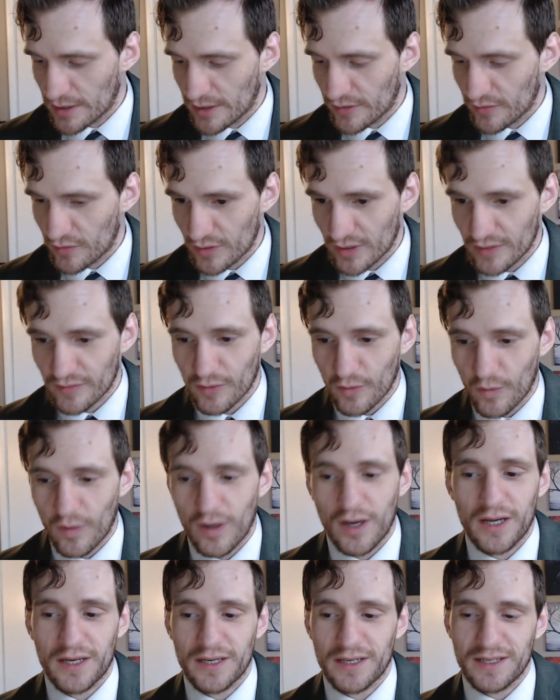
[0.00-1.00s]
If you ever
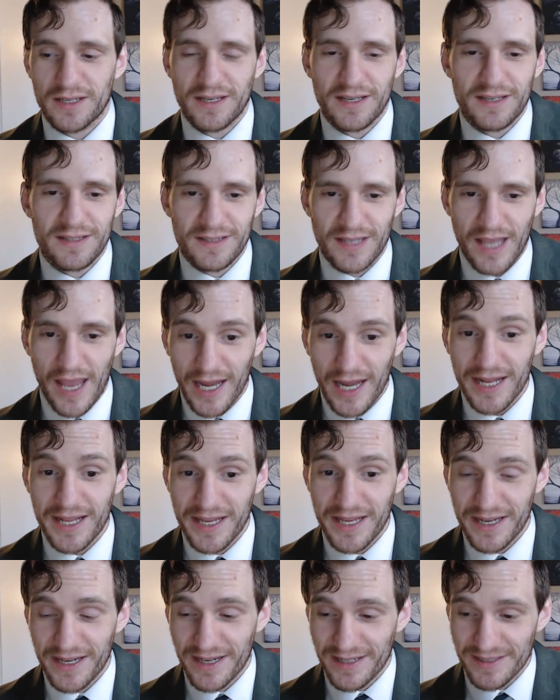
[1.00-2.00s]
want
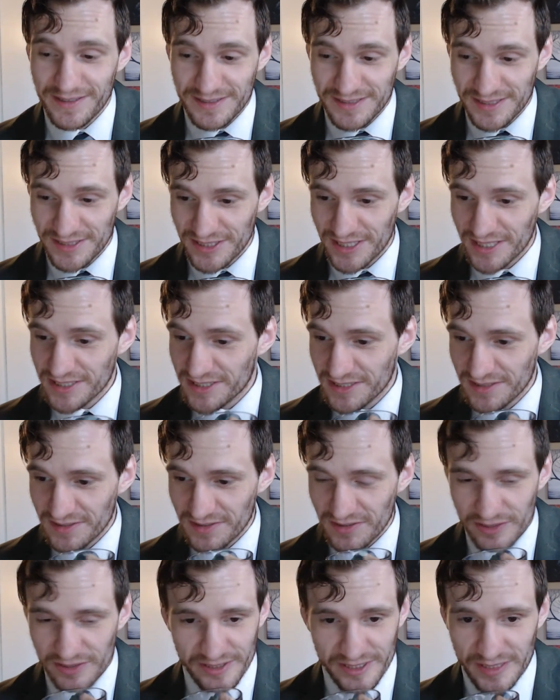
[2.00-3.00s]
any
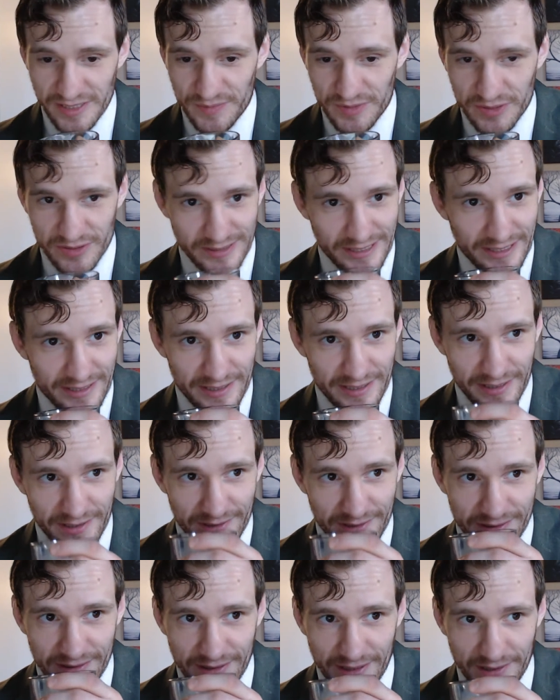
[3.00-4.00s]
suggestions or tips or
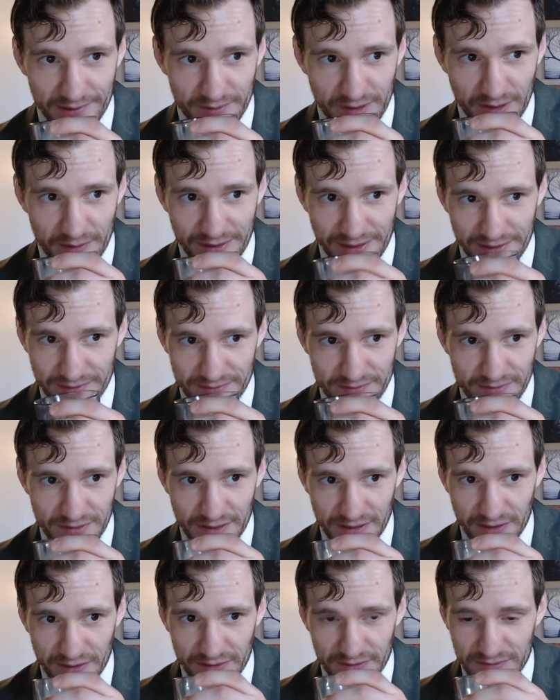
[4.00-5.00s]
anything, I can,
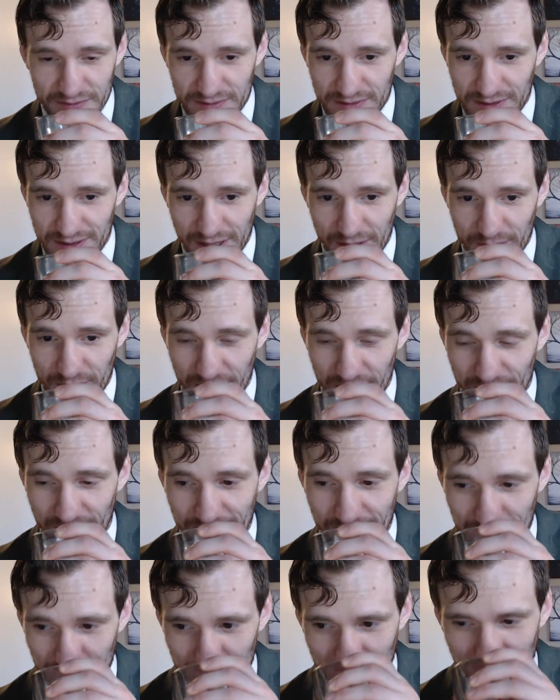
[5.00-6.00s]
I'm here to
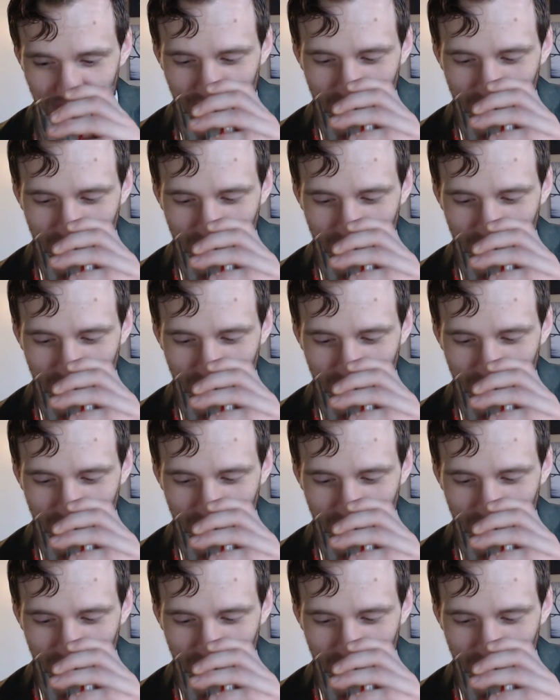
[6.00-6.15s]
help.